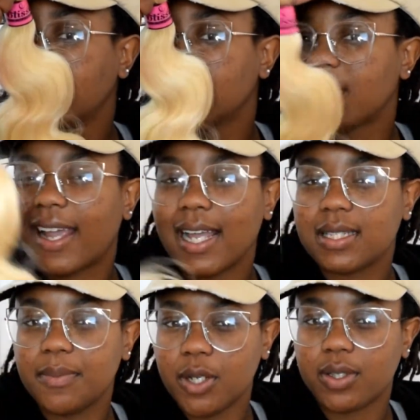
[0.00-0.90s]
Like I
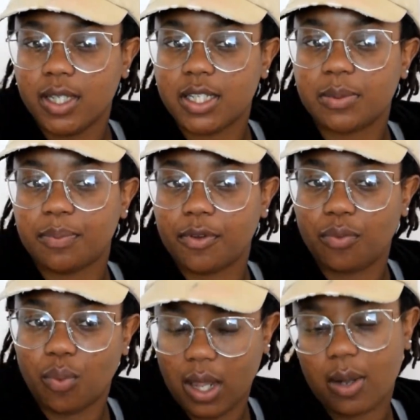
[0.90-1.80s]
smelled this
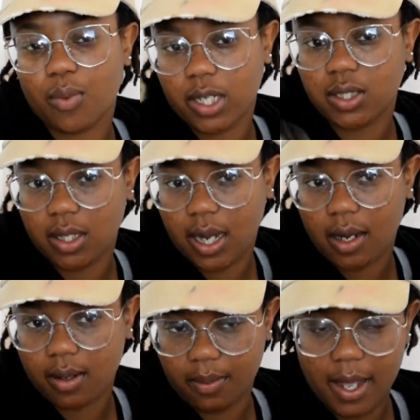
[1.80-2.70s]
before, like when I took it out
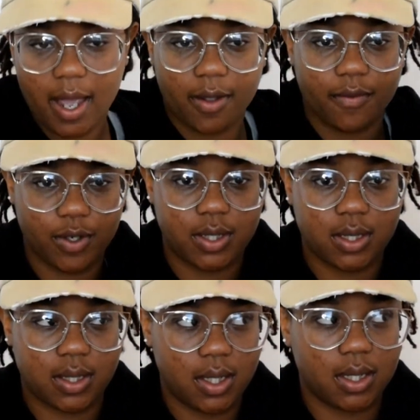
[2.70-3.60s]
of the bag
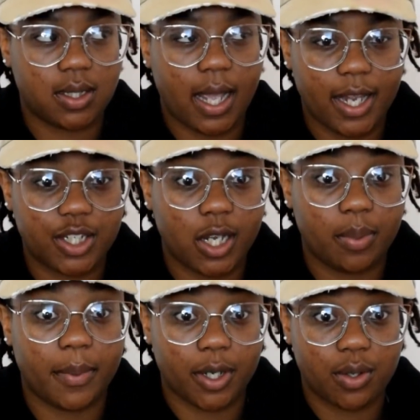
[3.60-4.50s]
versus this. I actually had to
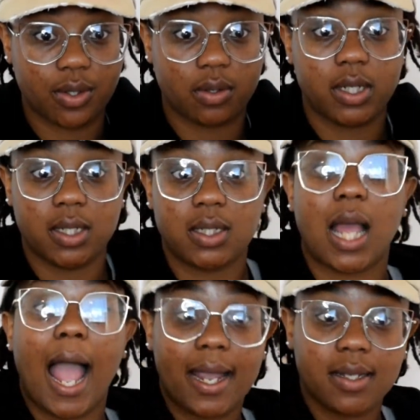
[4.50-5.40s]
put my nose on this.
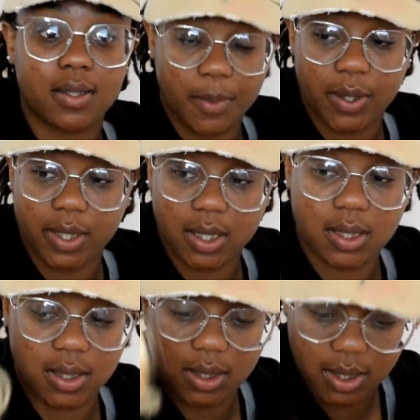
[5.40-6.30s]
I could smell this.
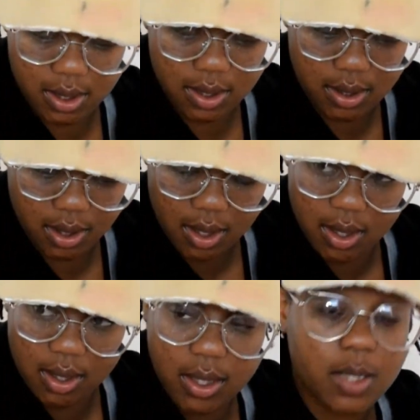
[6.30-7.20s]
This
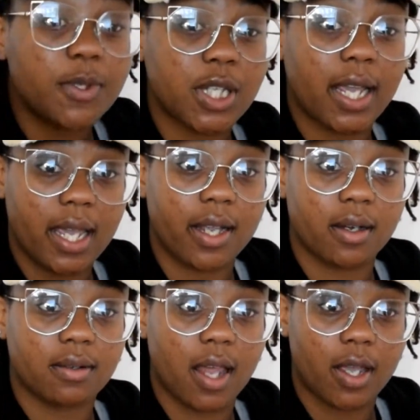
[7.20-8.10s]
smells like
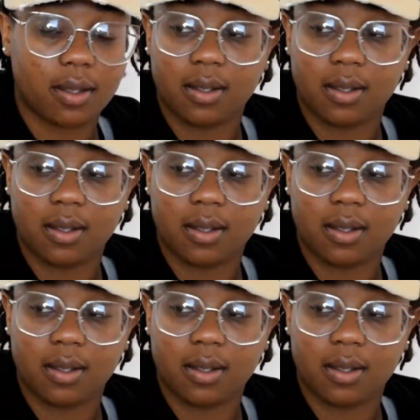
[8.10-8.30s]
hair. Like